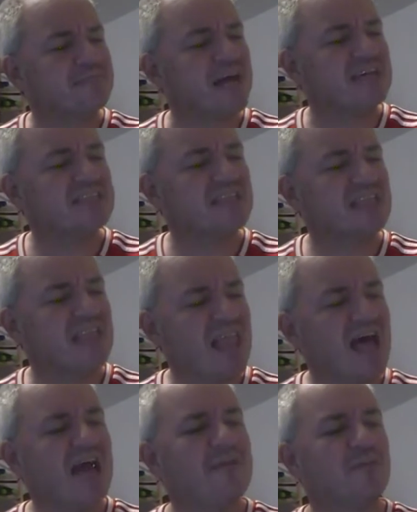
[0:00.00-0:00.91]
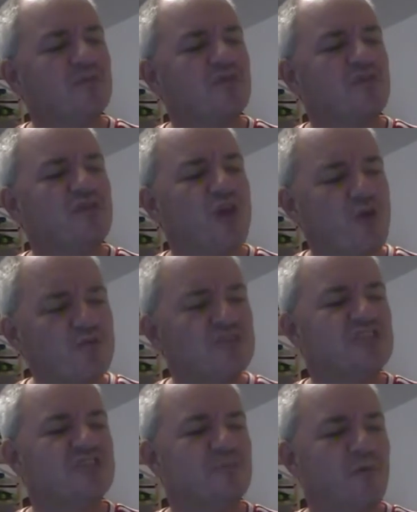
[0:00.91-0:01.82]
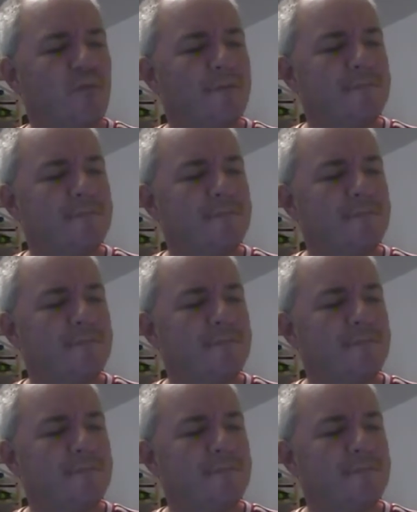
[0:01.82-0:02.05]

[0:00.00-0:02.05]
Has a light but noticeable